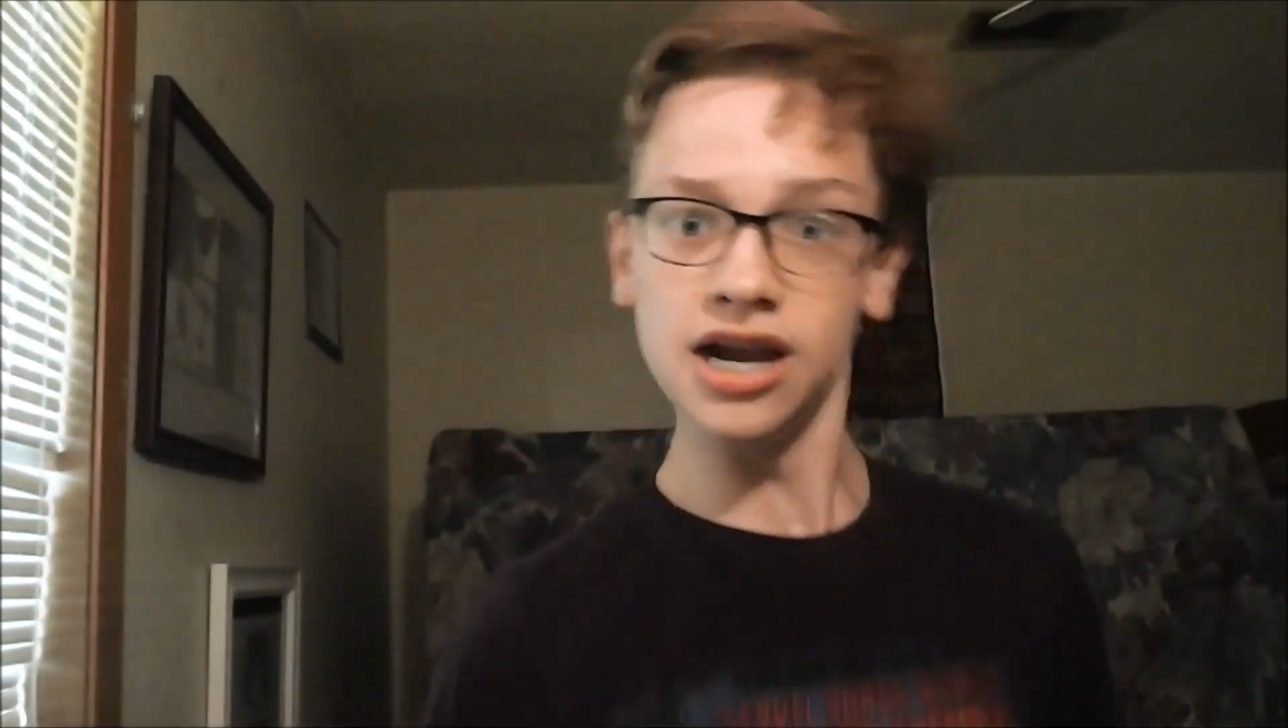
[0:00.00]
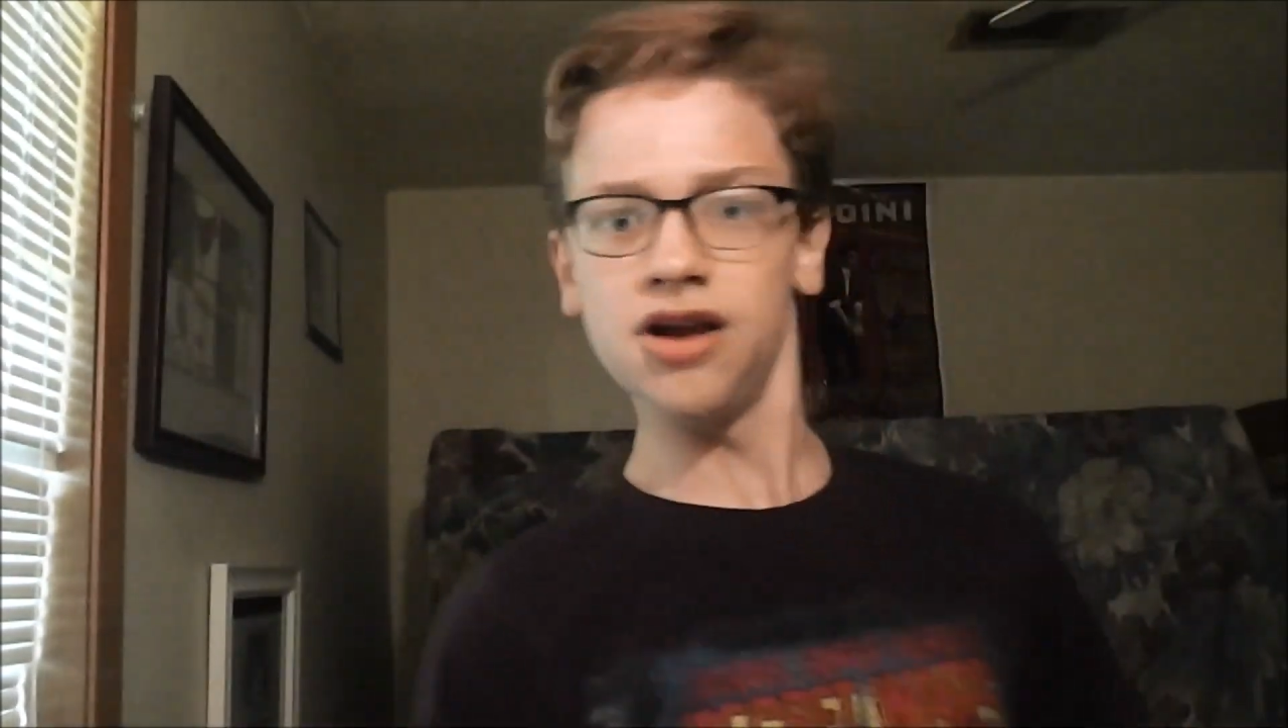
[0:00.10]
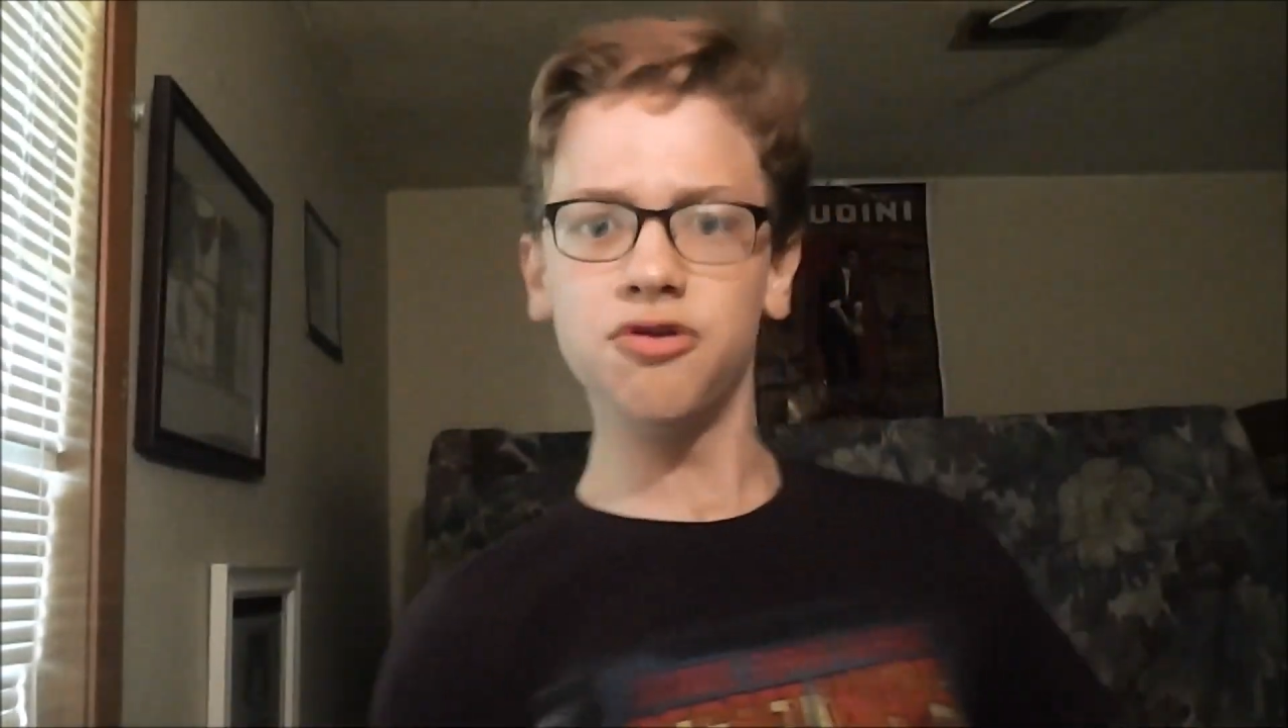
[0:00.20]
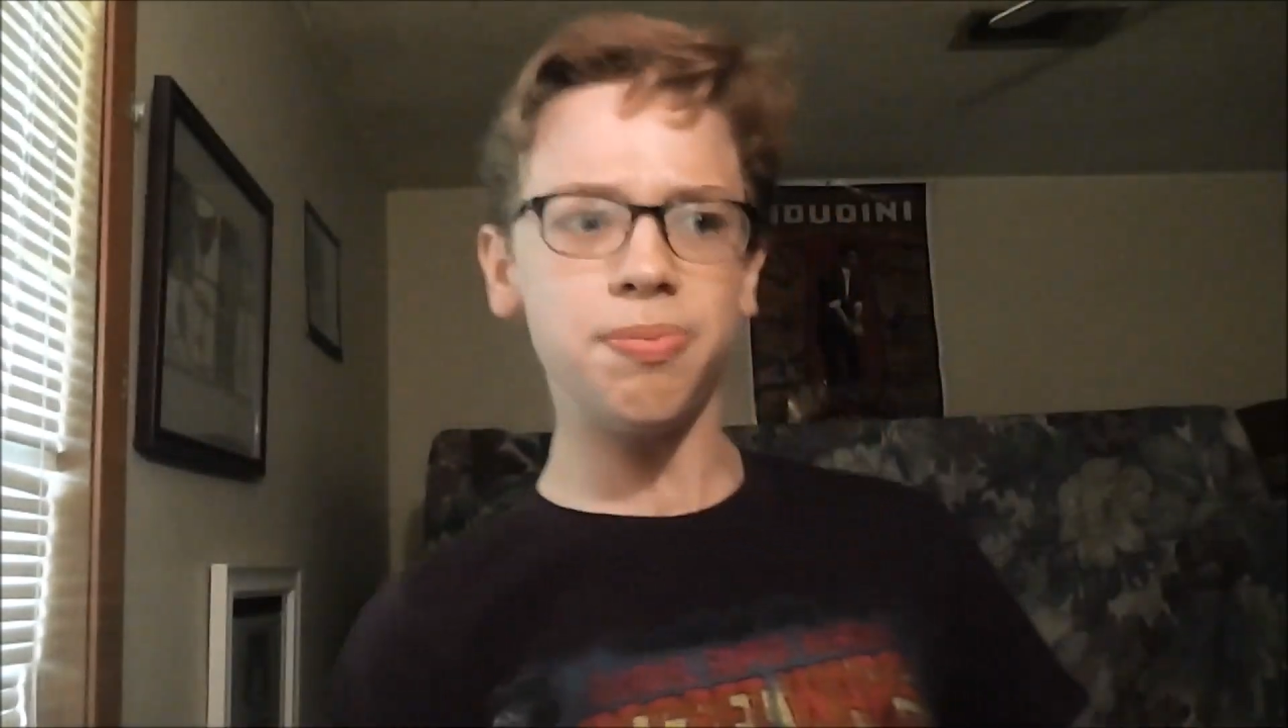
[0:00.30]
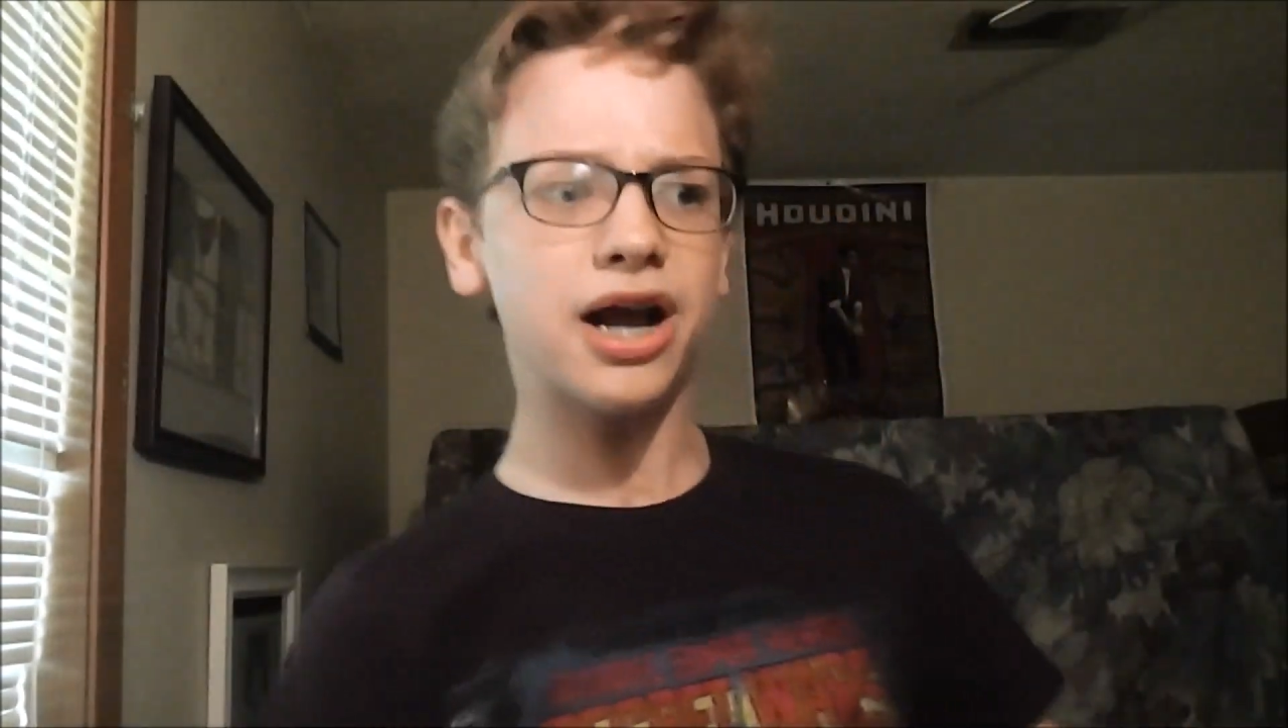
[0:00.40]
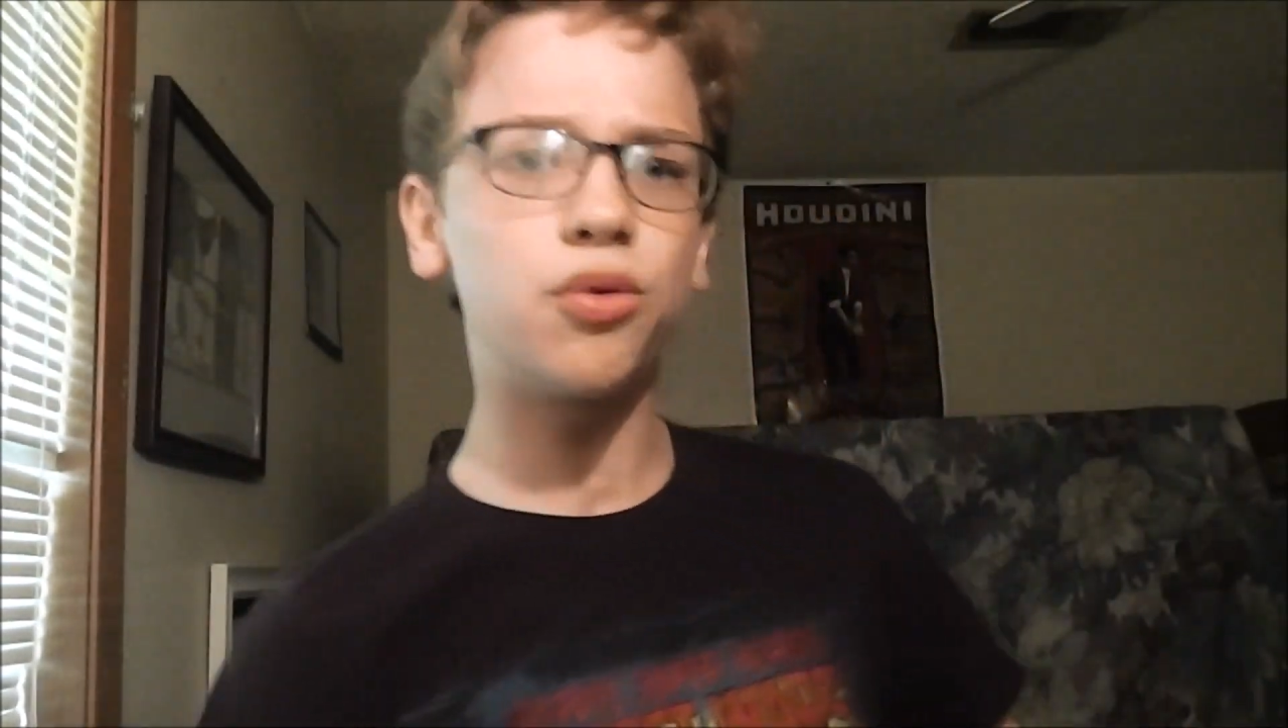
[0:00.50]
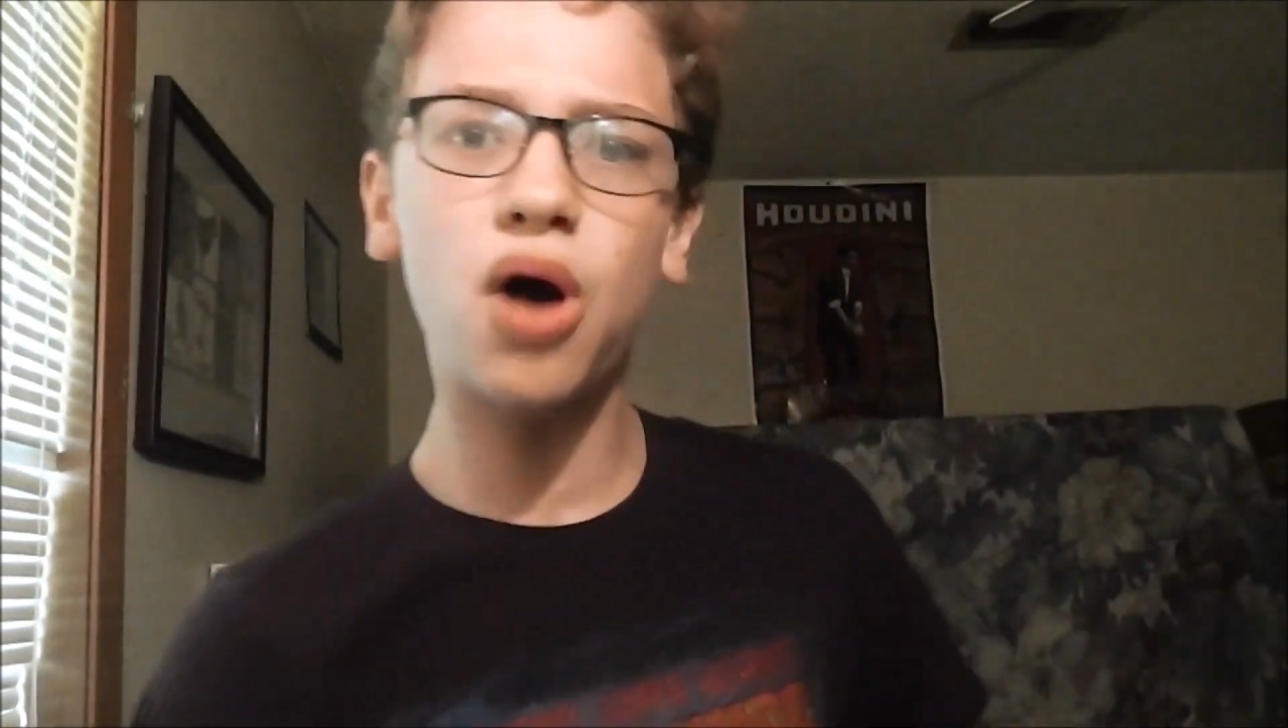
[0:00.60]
And Rebecca